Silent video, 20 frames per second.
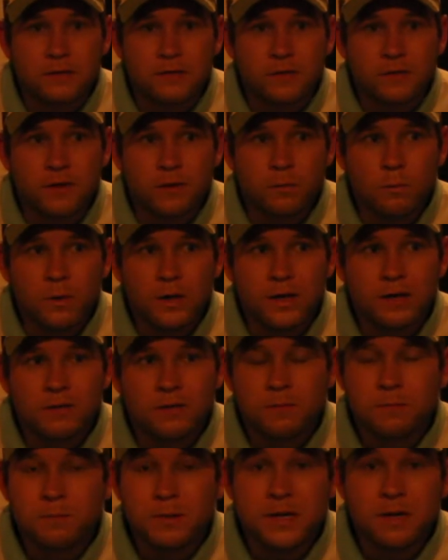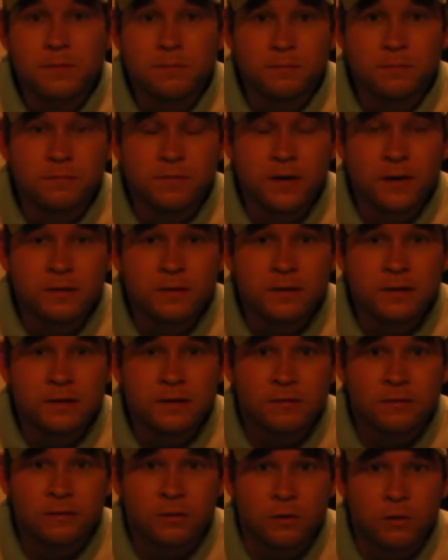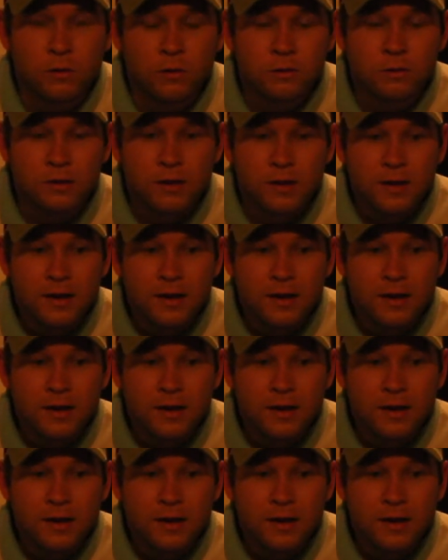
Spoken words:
So they want it to be fairly difficult.